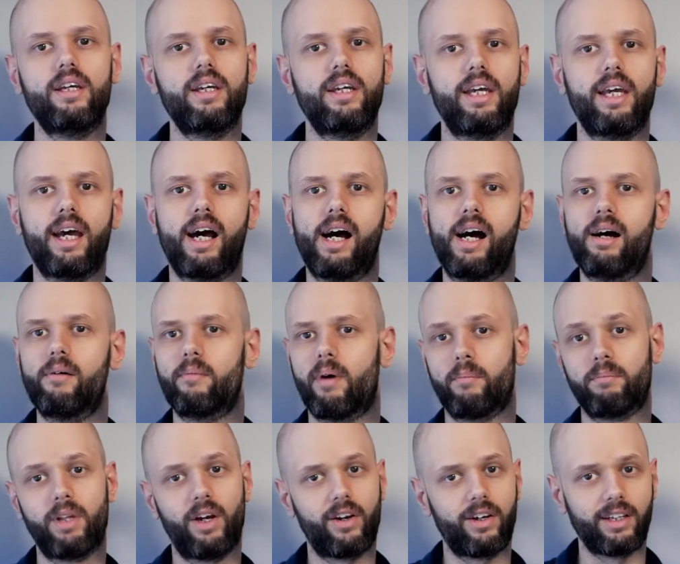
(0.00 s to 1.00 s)
Um, I'm
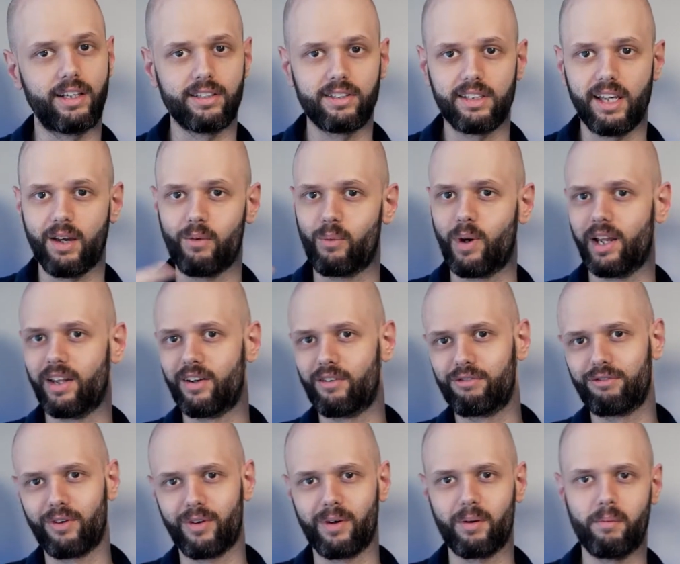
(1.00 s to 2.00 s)
not going to say whether
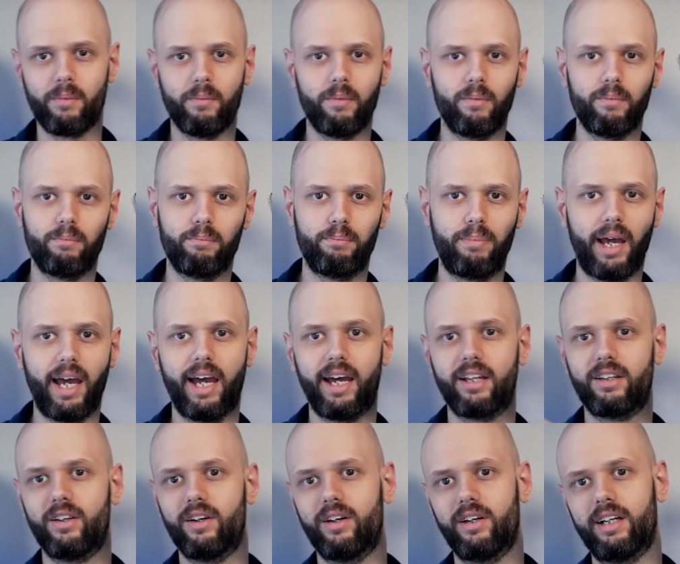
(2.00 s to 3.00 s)
for bad
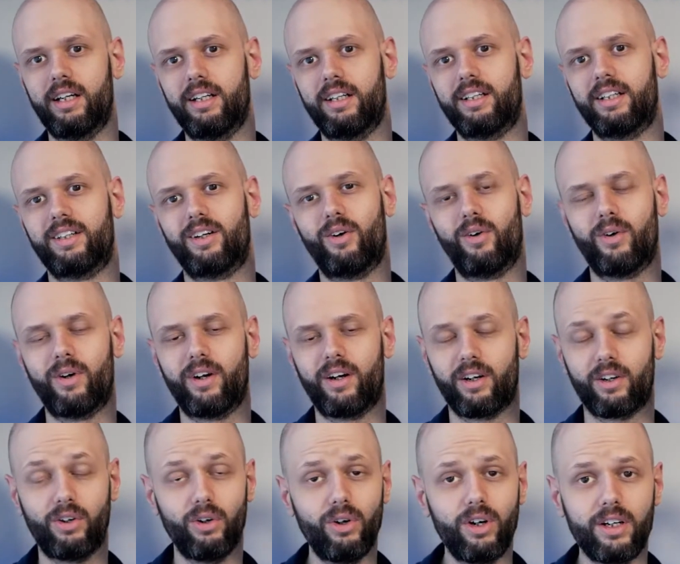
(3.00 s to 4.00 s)
uh, or
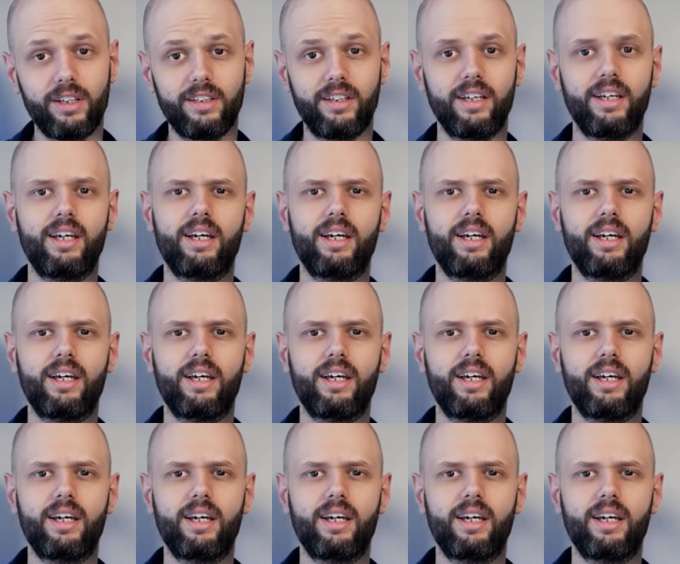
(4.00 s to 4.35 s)
good,